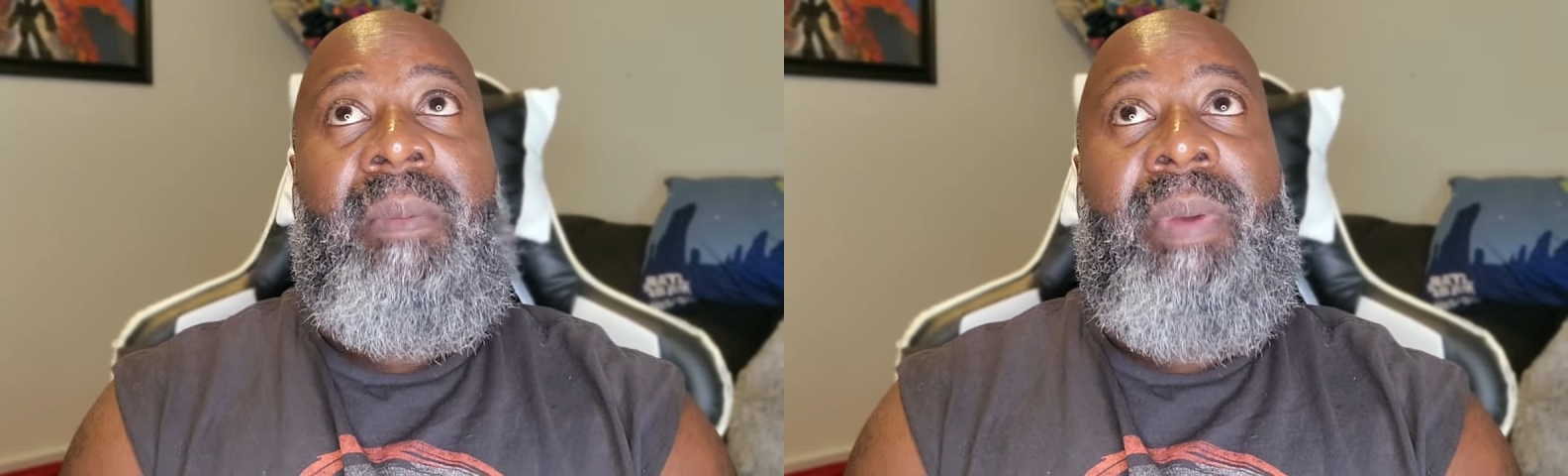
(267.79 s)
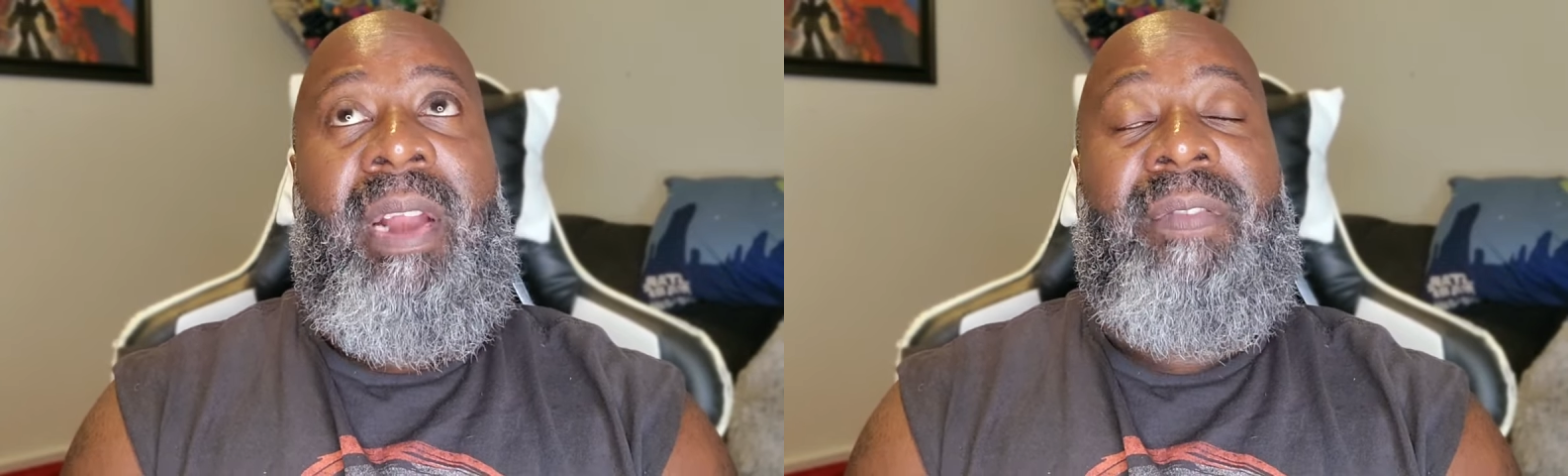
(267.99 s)

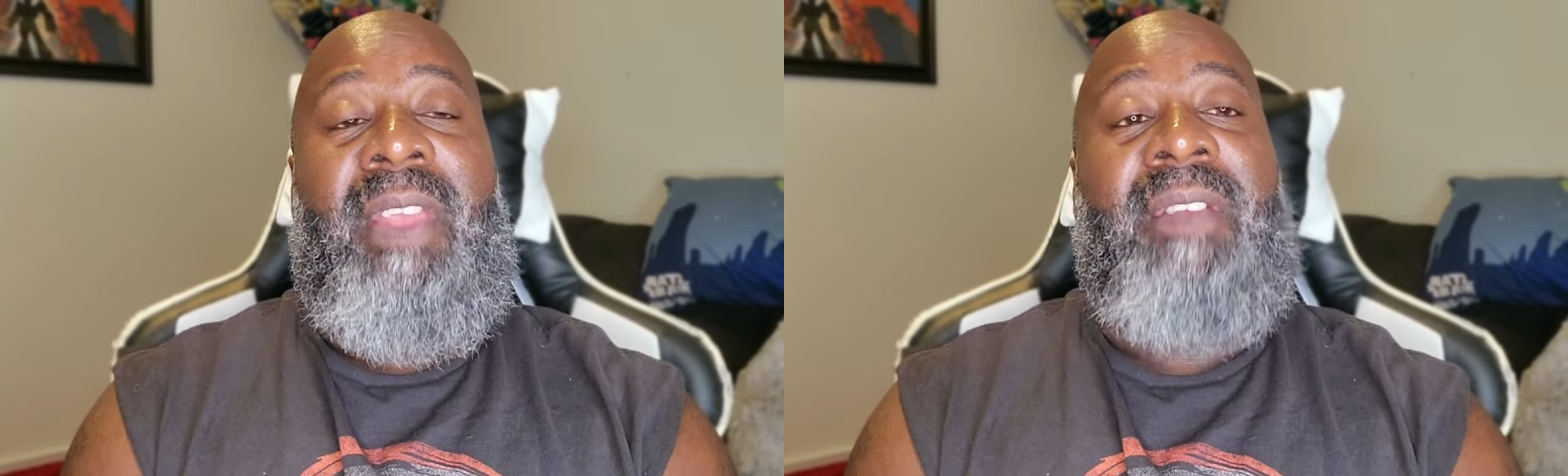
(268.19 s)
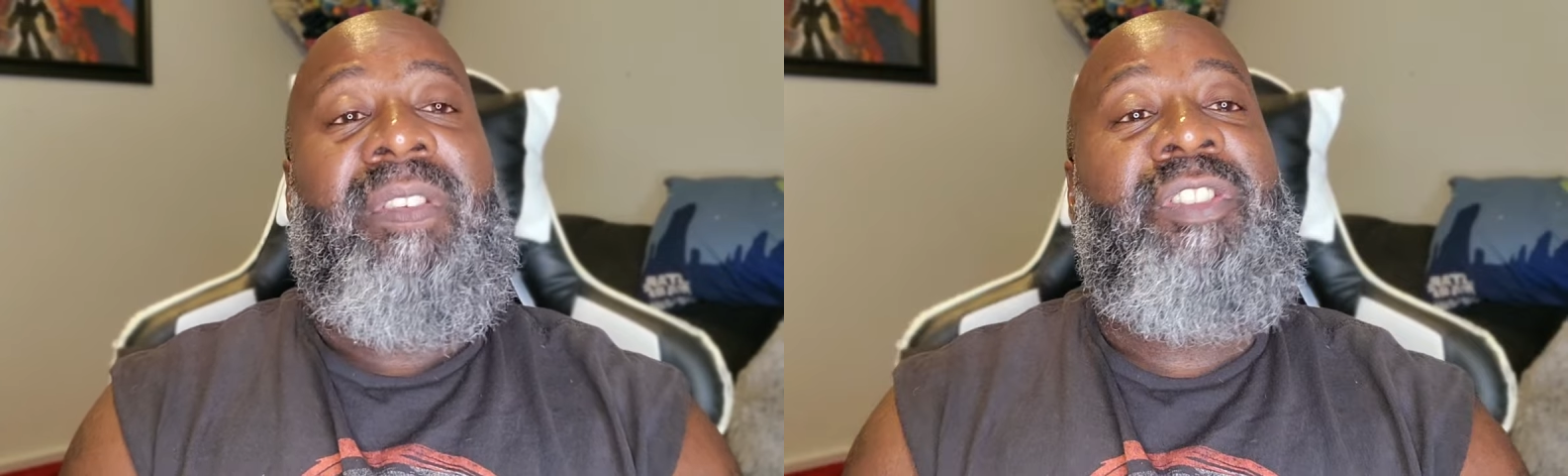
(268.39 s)
But I
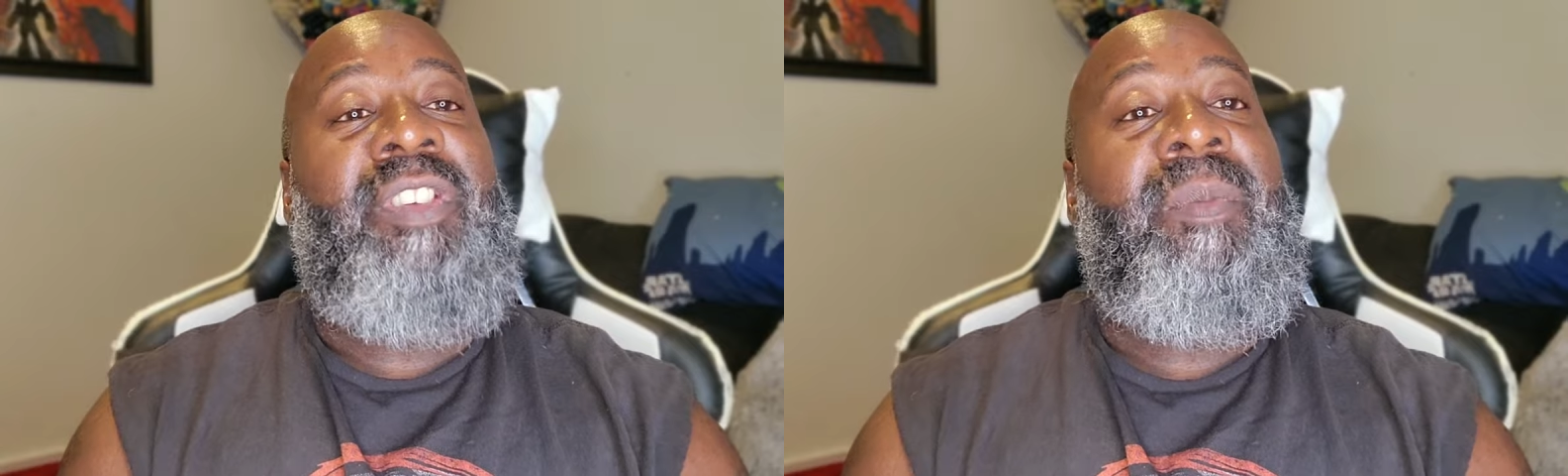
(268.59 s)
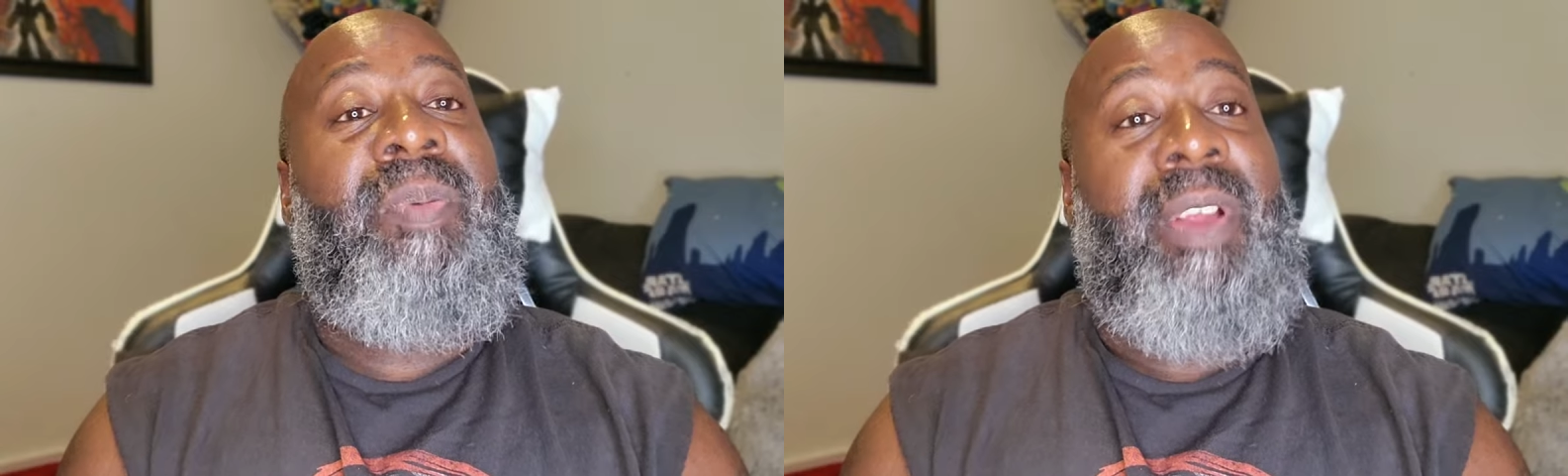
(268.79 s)
think the
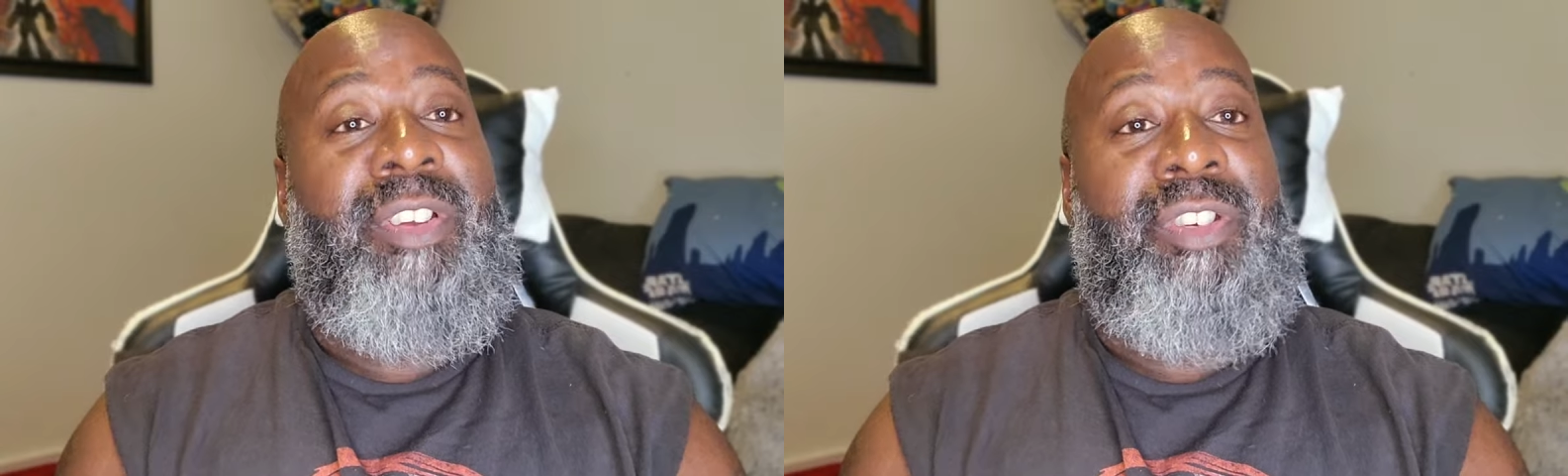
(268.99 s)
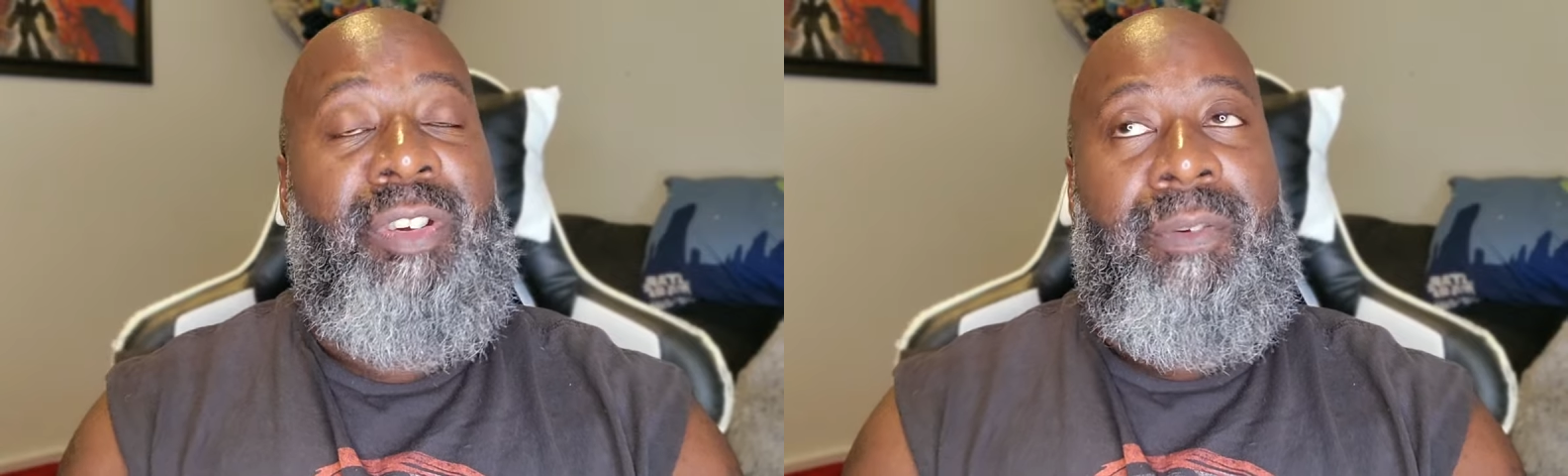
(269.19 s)
sheer
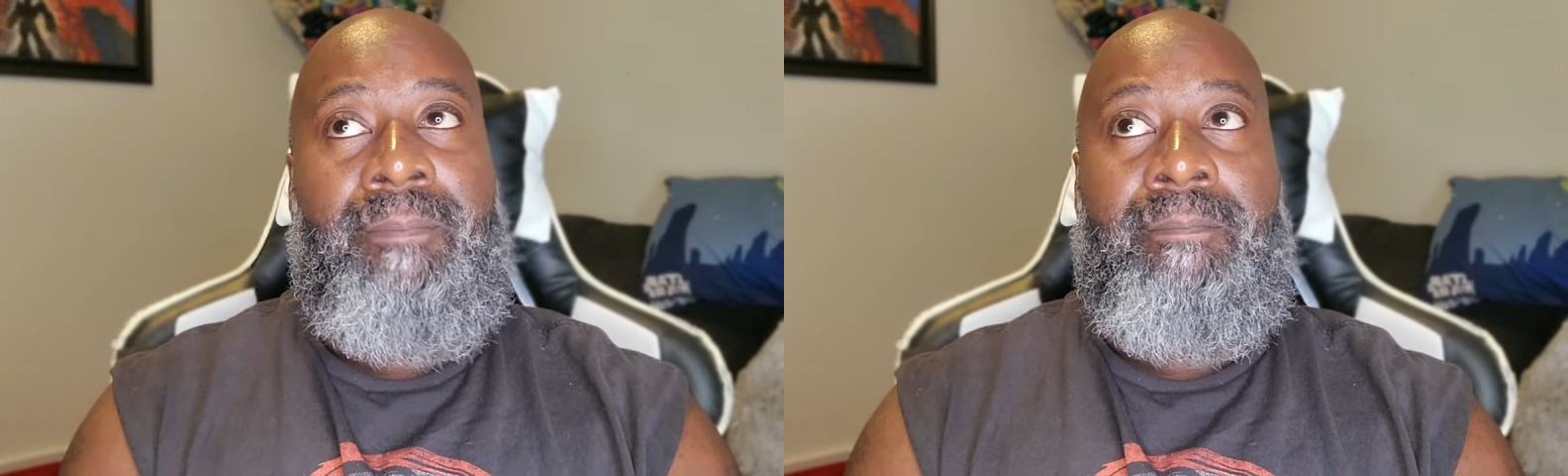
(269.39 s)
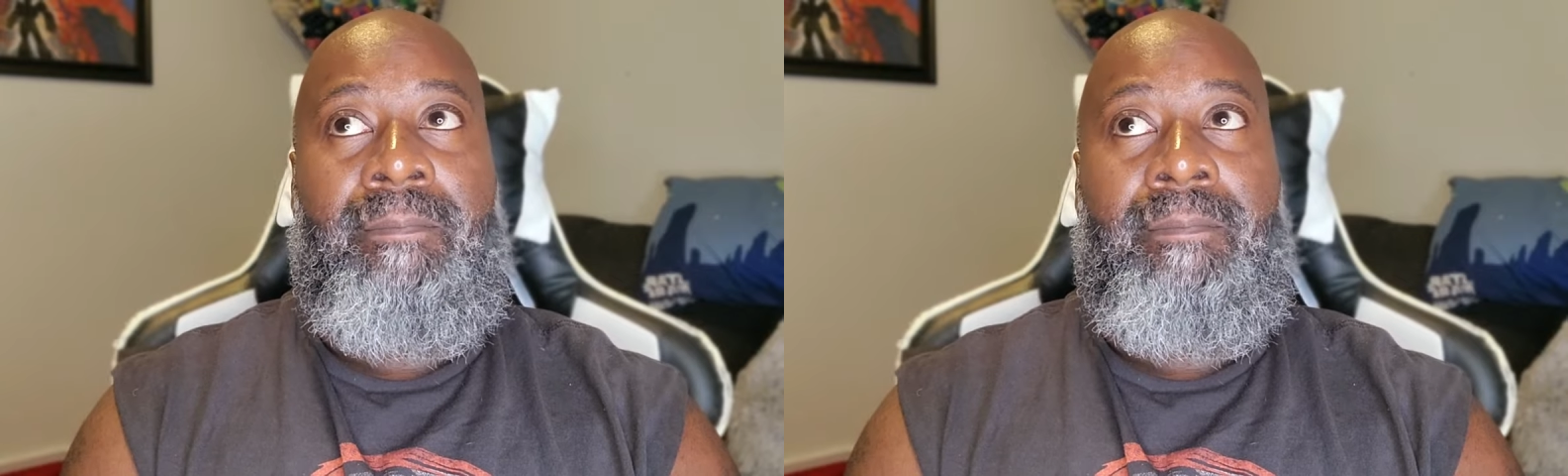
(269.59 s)
pressure,